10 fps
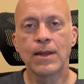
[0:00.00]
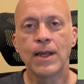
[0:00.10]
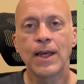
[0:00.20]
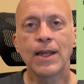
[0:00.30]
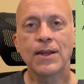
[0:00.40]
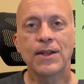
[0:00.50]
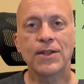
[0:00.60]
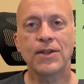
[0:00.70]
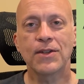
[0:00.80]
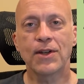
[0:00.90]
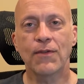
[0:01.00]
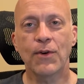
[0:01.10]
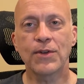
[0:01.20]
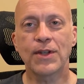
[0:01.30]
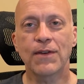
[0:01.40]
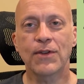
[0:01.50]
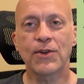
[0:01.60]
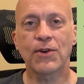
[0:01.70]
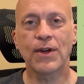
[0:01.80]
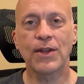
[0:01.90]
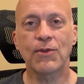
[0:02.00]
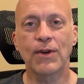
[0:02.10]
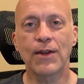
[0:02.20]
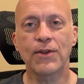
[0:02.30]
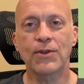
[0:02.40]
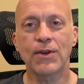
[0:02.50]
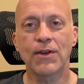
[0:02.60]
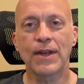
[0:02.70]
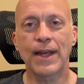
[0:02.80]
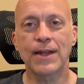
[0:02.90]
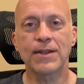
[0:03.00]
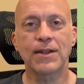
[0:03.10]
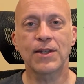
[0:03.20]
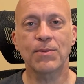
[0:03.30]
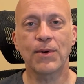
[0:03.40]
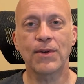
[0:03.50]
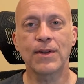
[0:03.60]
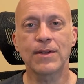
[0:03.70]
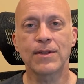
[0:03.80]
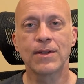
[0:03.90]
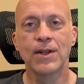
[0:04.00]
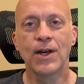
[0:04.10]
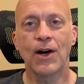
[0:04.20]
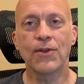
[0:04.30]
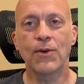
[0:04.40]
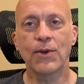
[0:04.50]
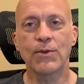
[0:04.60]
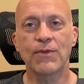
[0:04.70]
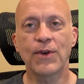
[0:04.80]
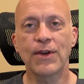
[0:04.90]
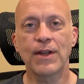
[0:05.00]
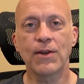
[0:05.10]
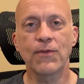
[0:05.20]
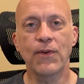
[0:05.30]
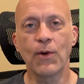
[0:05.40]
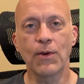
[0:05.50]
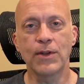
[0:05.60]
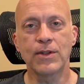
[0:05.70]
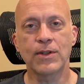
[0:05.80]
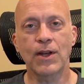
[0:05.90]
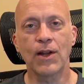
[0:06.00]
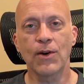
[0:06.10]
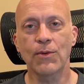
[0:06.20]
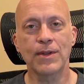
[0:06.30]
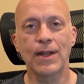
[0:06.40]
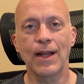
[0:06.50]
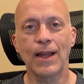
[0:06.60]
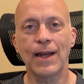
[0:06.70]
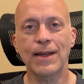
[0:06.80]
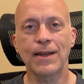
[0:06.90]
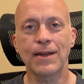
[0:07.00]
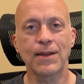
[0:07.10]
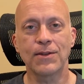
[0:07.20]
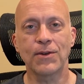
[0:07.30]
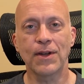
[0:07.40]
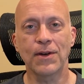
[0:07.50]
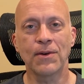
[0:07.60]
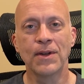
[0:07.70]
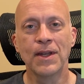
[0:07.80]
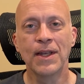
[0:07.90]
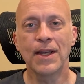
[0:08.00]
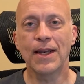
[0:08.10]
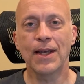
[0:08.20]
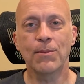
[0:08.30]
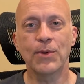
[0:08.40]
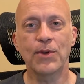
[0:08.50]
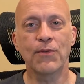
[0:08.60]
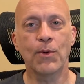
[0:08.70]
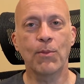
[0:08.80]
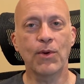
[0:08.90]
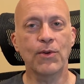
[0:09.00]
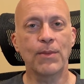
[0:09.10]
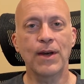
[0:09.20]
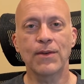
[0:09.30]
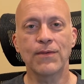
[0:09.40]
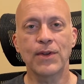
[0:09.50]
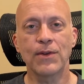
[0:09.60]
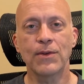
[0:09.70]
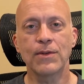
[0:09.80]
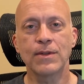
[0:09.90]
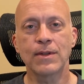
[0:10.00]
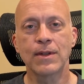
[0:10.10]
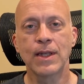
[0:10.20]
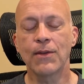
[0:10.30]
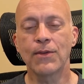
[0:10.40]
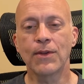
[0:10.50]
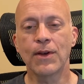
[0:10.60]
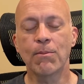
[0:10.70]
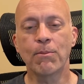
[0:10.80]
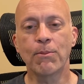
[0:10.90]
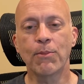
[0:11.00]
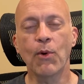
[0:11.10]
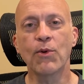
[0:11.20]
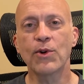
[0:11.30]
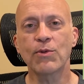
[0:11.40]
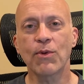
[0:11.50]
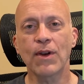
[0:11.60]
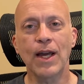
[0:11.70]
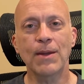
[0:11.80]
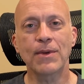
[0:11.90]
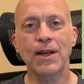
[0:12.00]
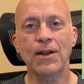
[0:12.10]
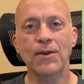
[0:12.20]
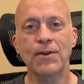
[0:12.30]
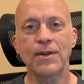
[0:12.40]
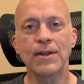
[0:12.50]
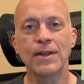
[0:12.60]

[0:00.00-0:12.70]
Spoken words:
In addition, the diversity of the terrain throughout the trail enhanced the experience. Although there was very little foliage, color was not lacking in the trail. It had beautiful blue mountain views. The boulders were lime colored.